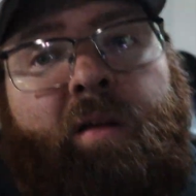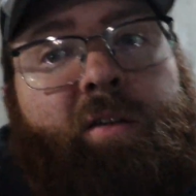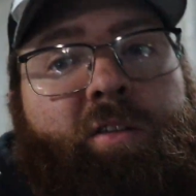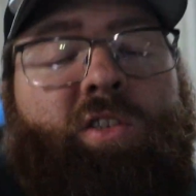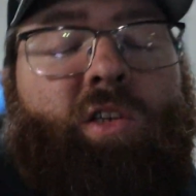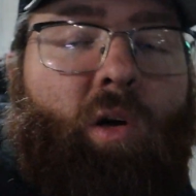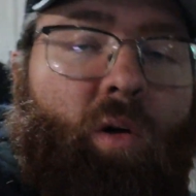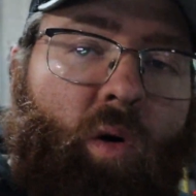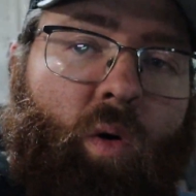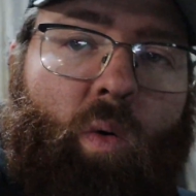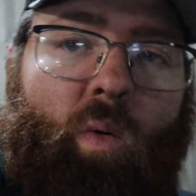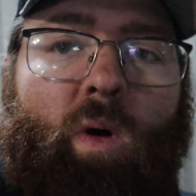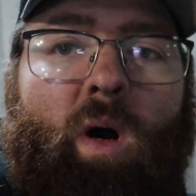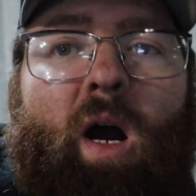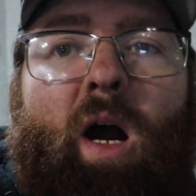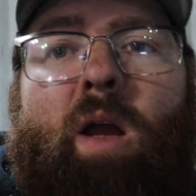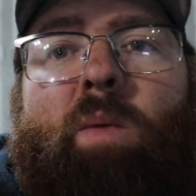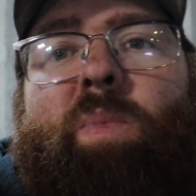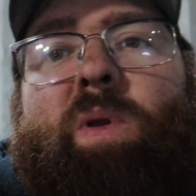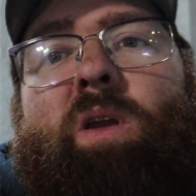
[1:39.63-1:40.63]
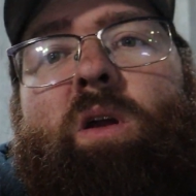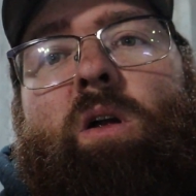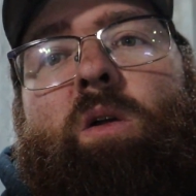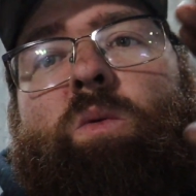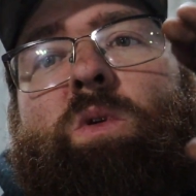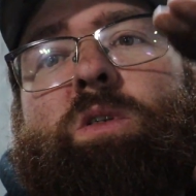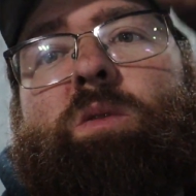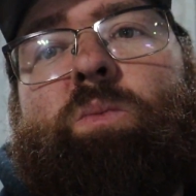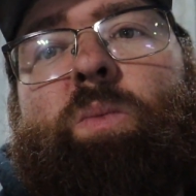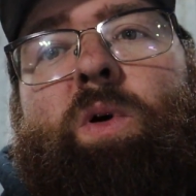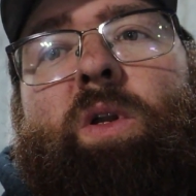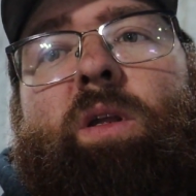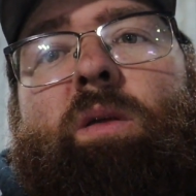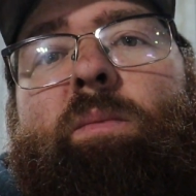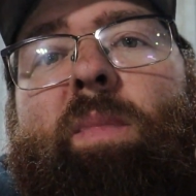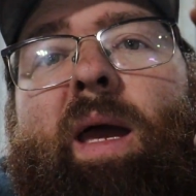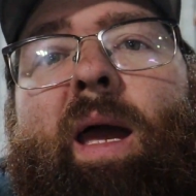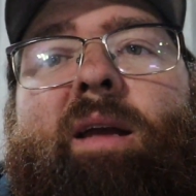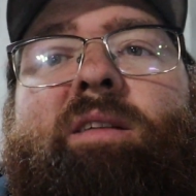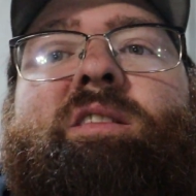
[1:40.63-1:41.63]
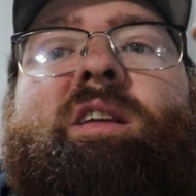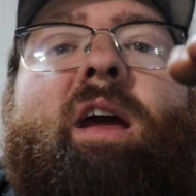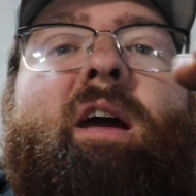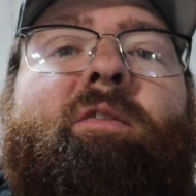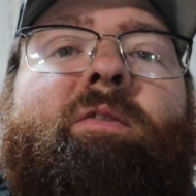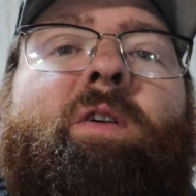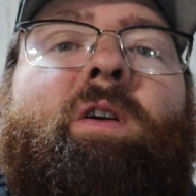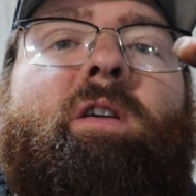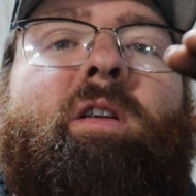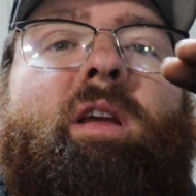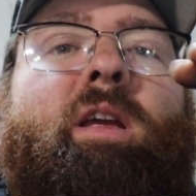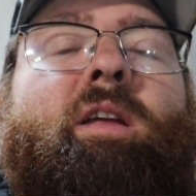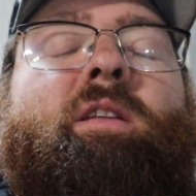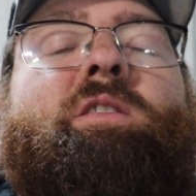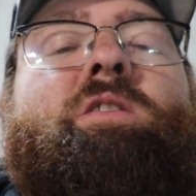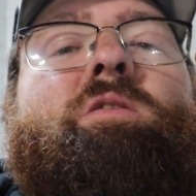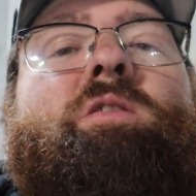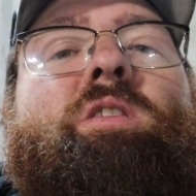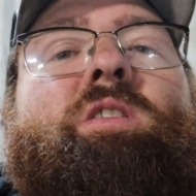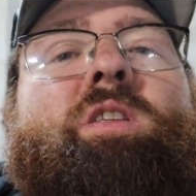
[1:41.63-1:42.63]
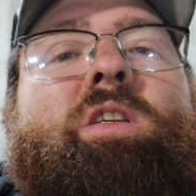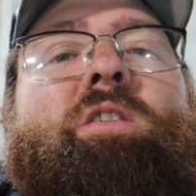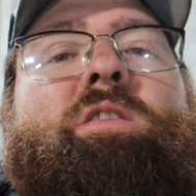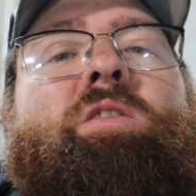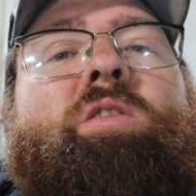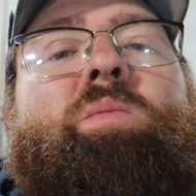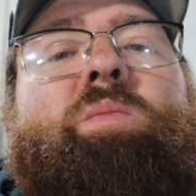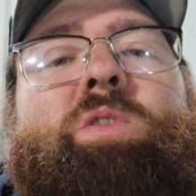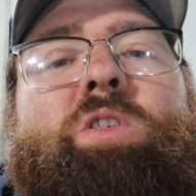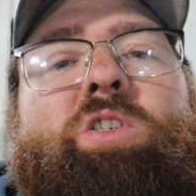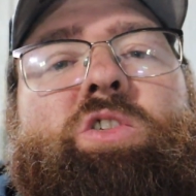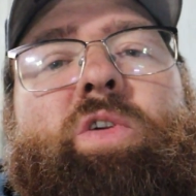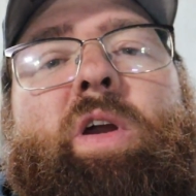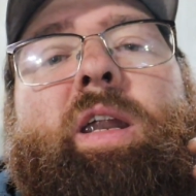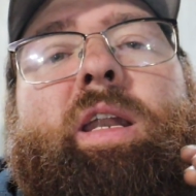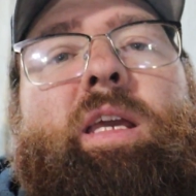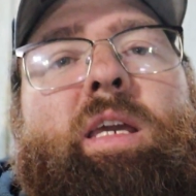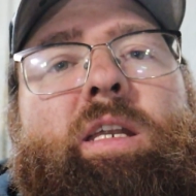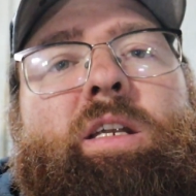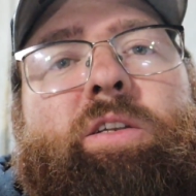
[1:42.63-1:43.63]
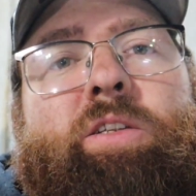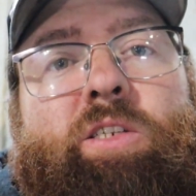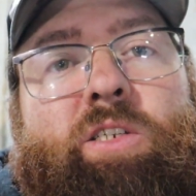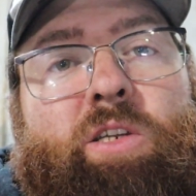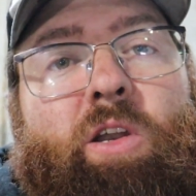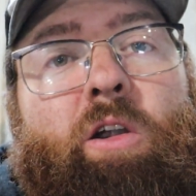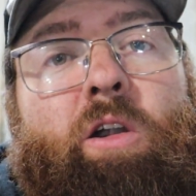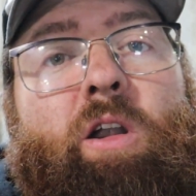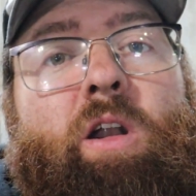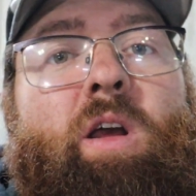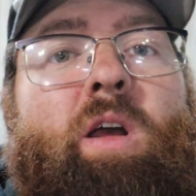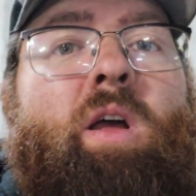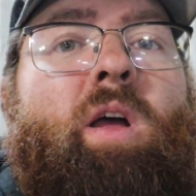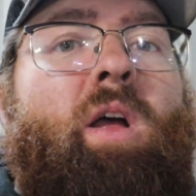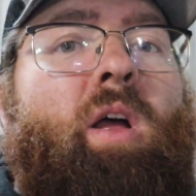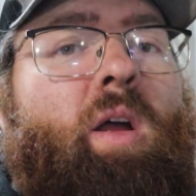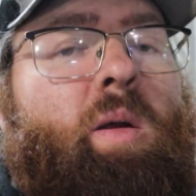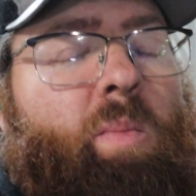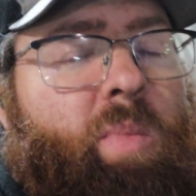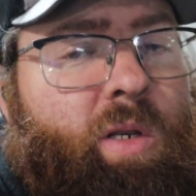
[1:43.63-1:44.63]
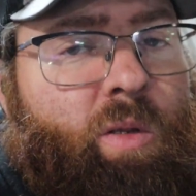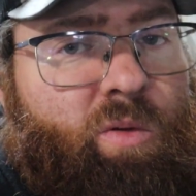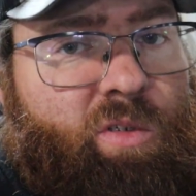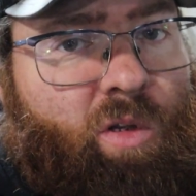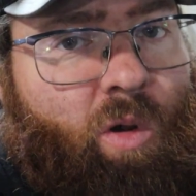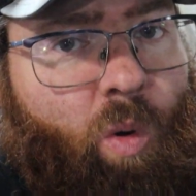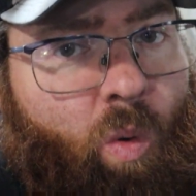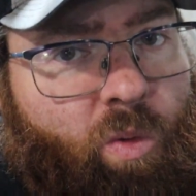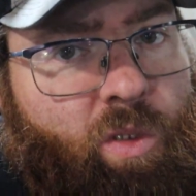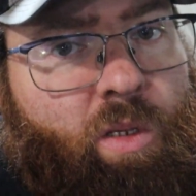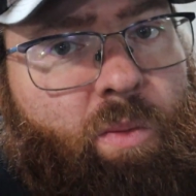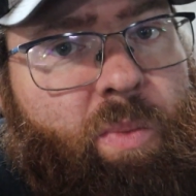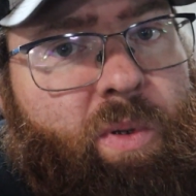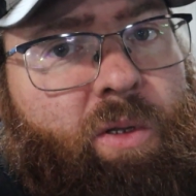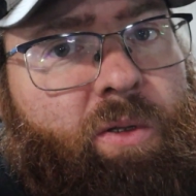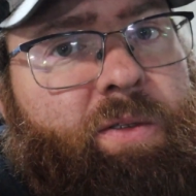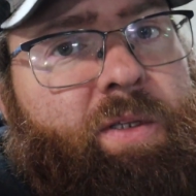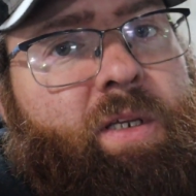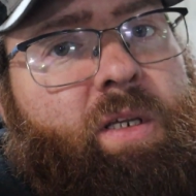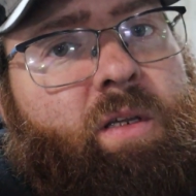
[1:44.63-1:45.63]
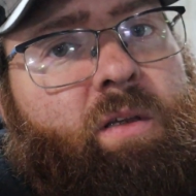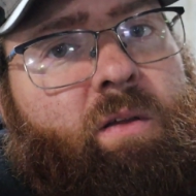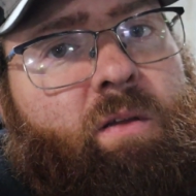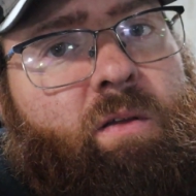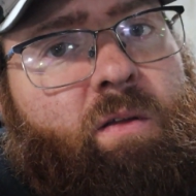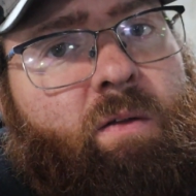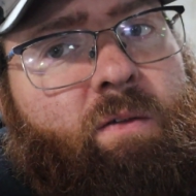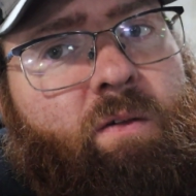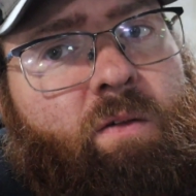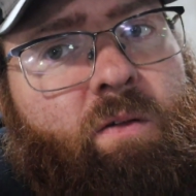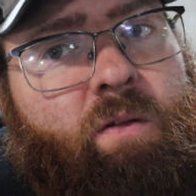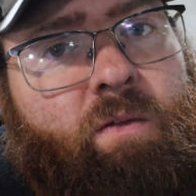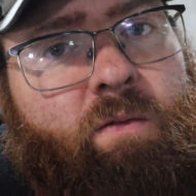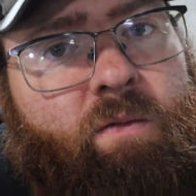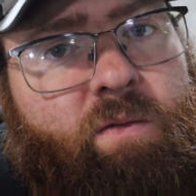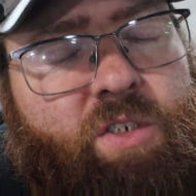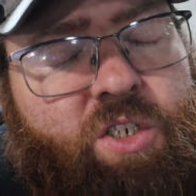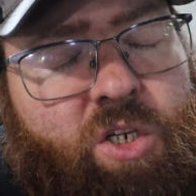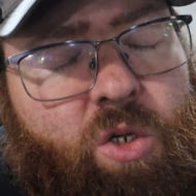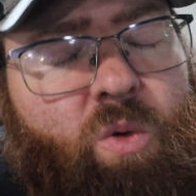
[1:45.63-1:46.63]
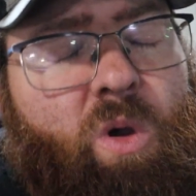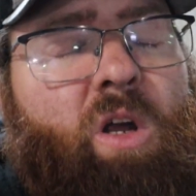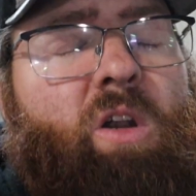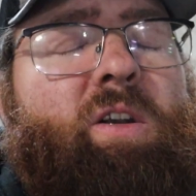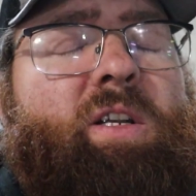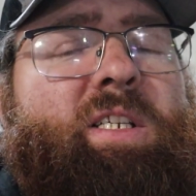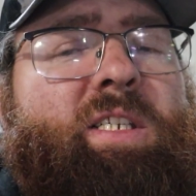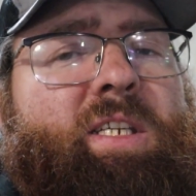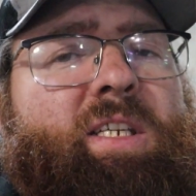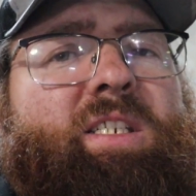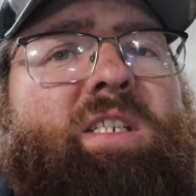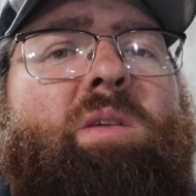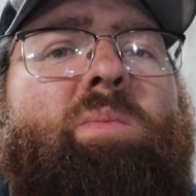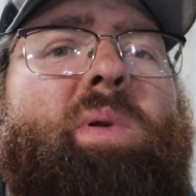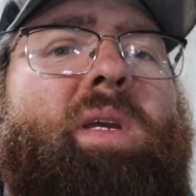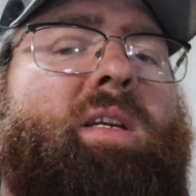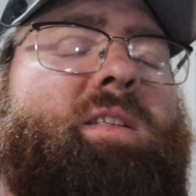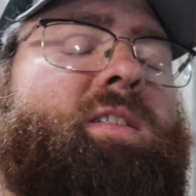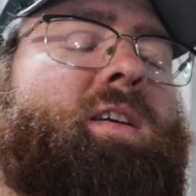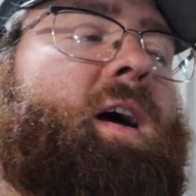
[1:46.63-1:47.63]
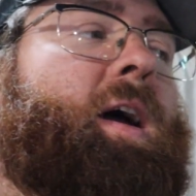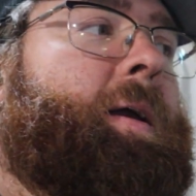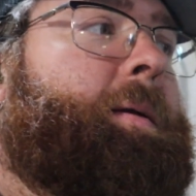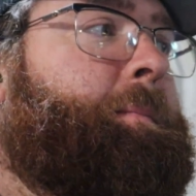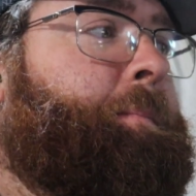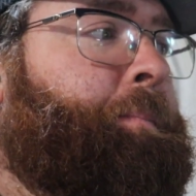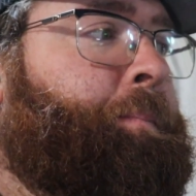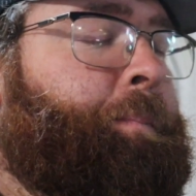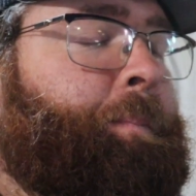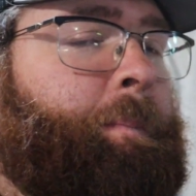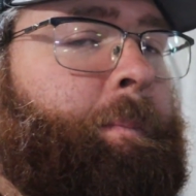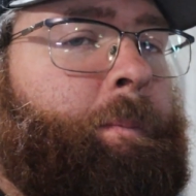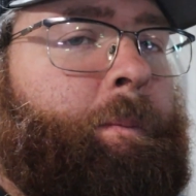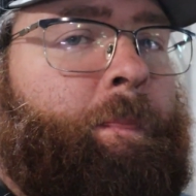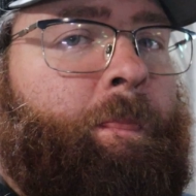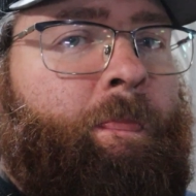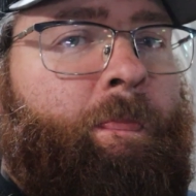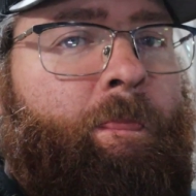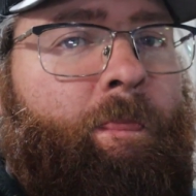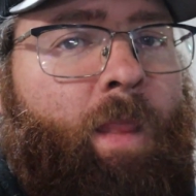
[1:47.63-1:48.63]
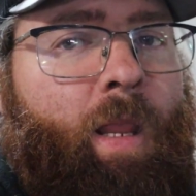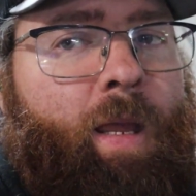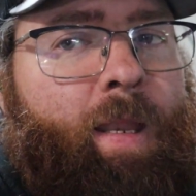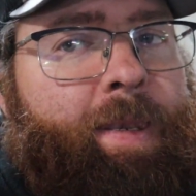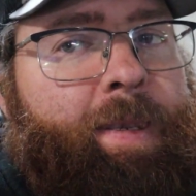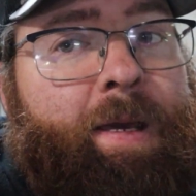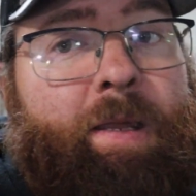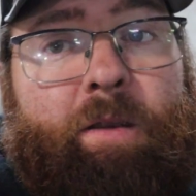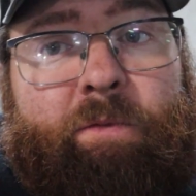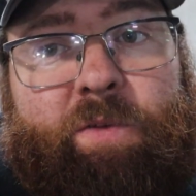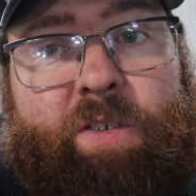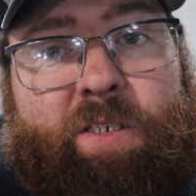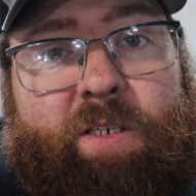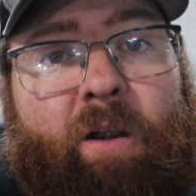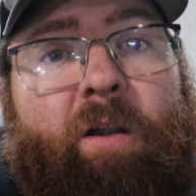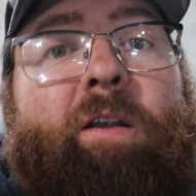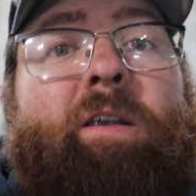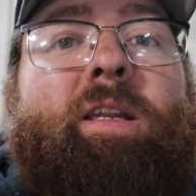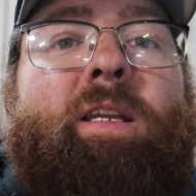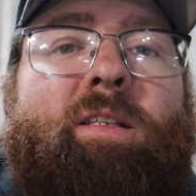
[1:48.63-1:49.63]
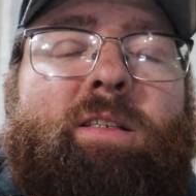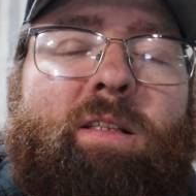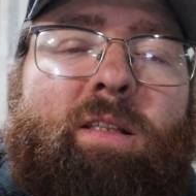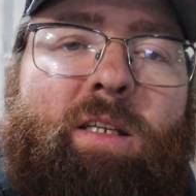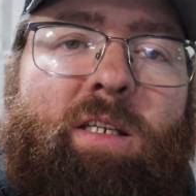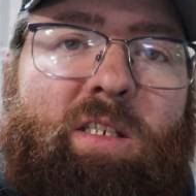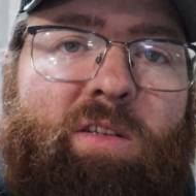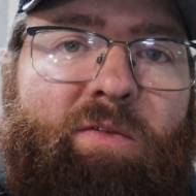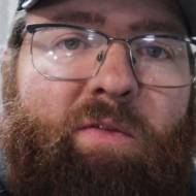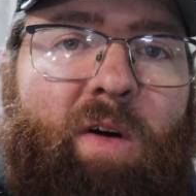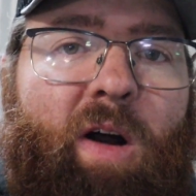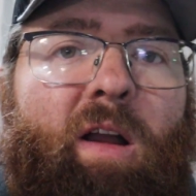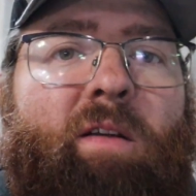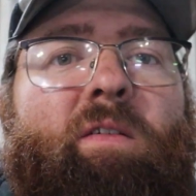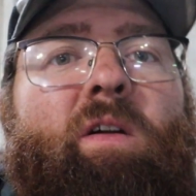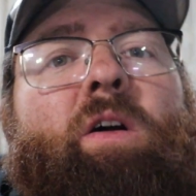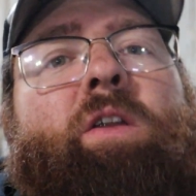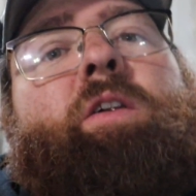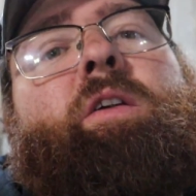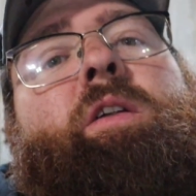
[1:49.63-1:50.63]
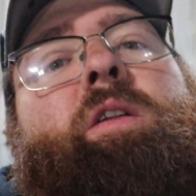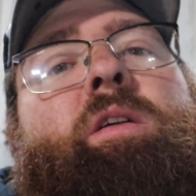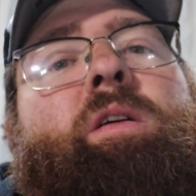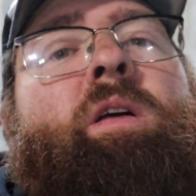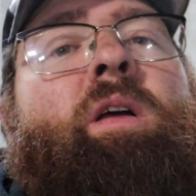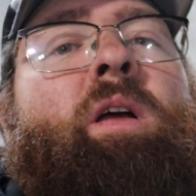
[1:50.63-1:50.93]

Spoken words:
So IPR was putting max effort into the system to try to get it to start, but it was only building 260 PSI. Not enough to start, needs at least 500.